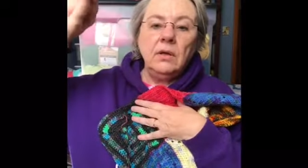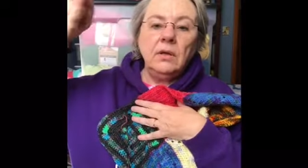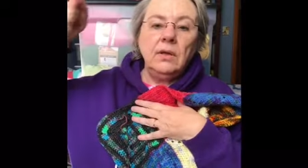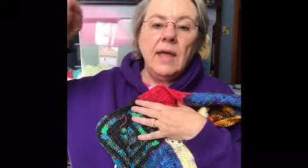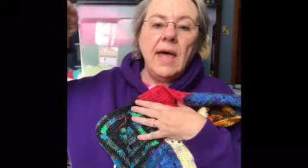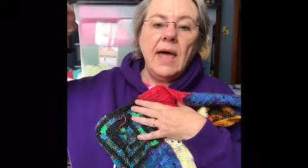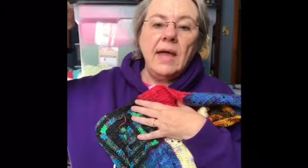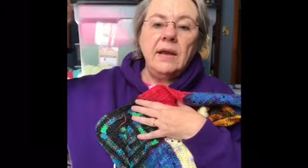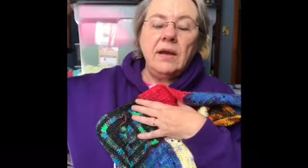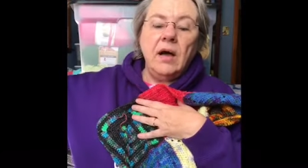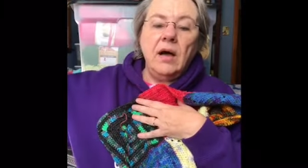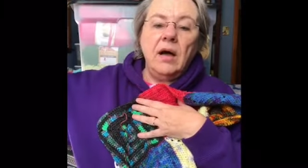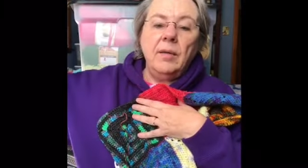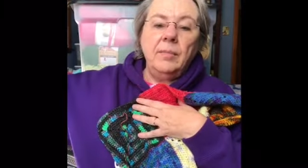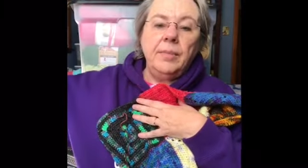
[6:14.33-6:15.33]
line
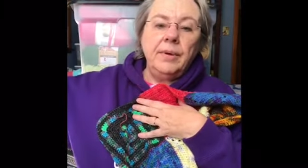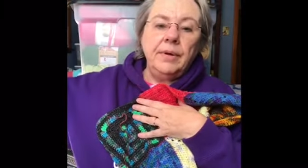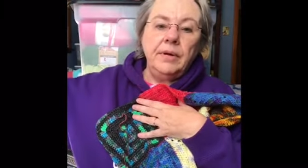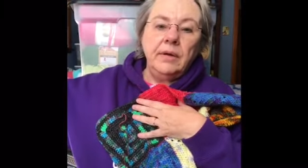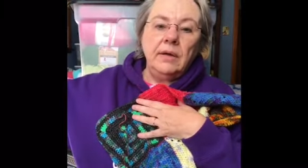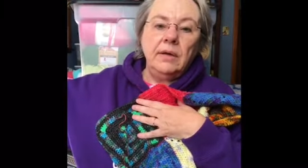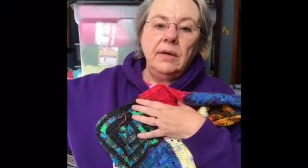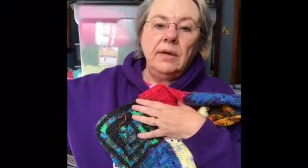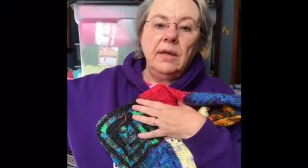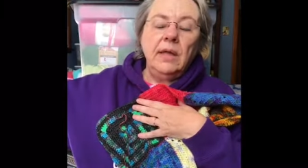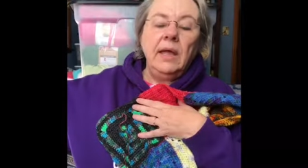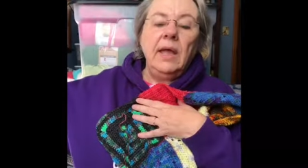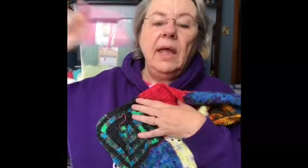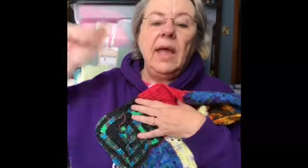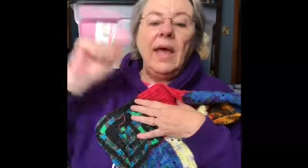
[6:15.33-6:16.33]
up
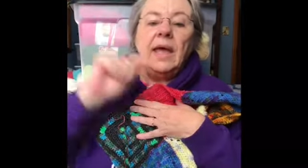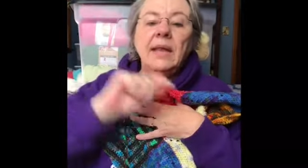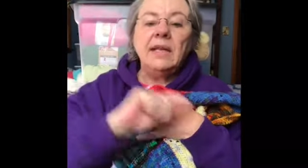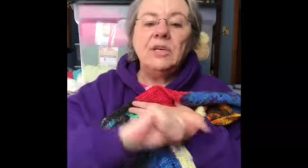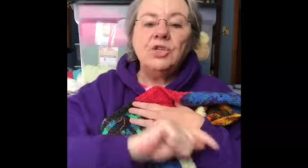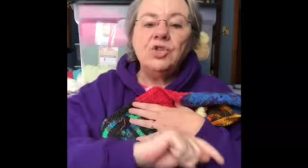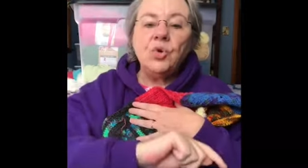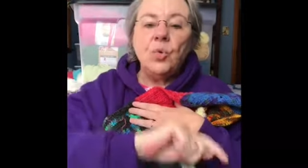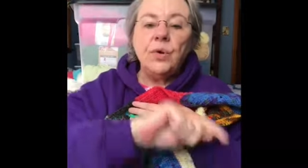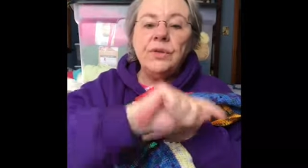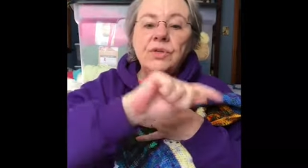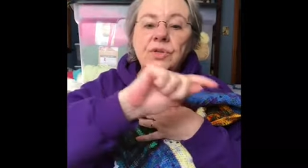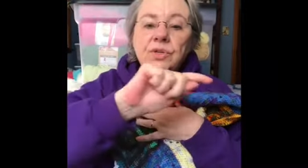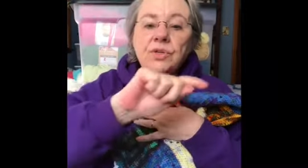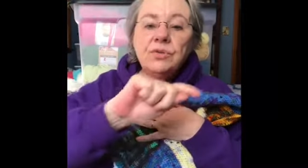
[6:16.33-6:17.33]
and it
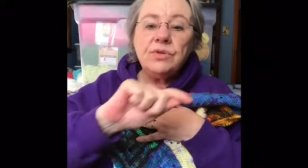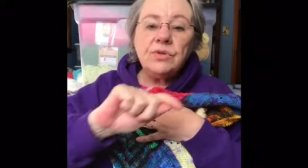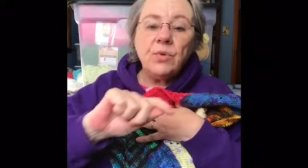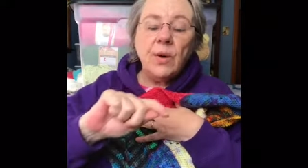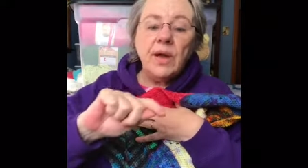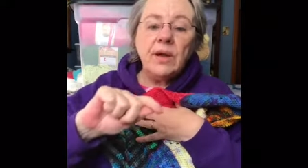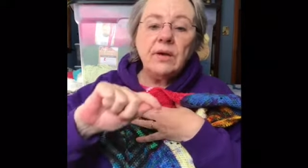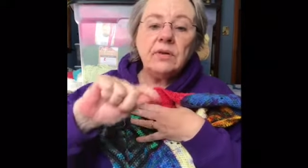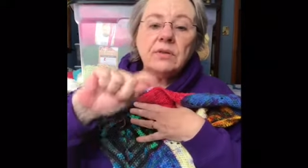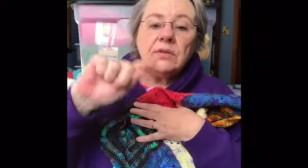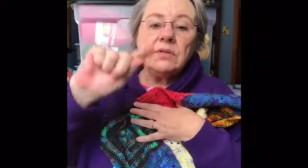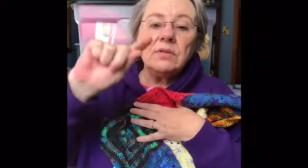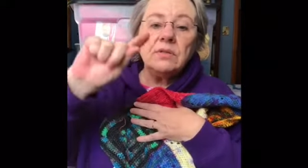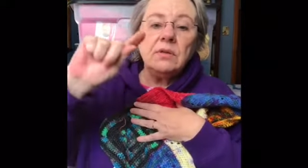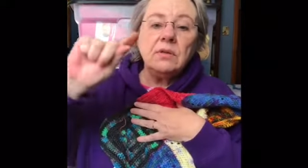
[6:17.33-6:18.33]
joins new
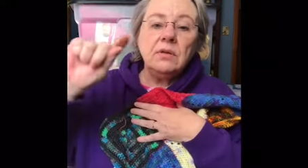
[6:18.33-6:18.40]
squares